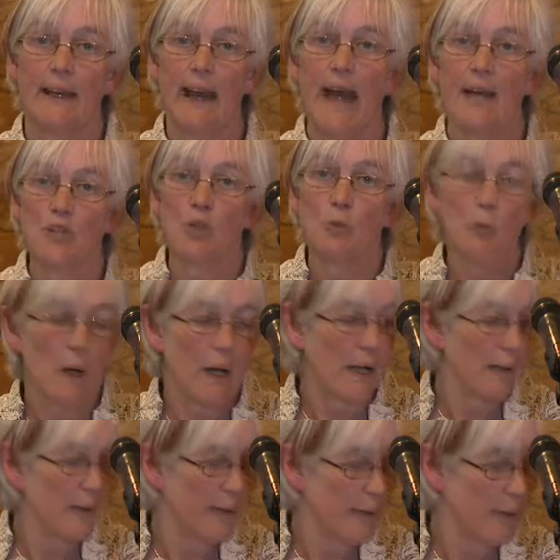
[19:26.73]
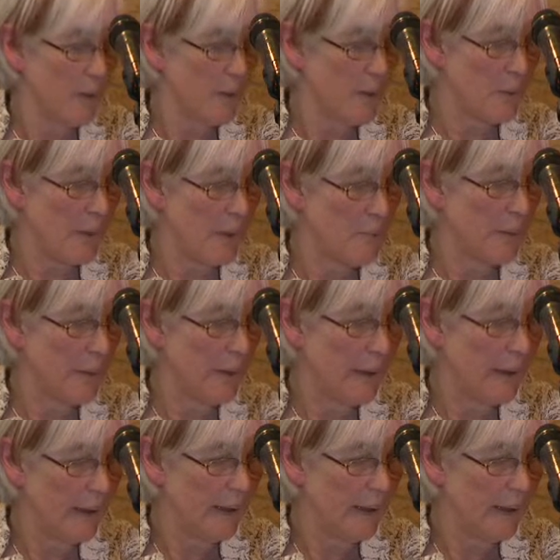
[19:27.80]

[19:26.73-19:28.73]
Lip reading: as you work with people.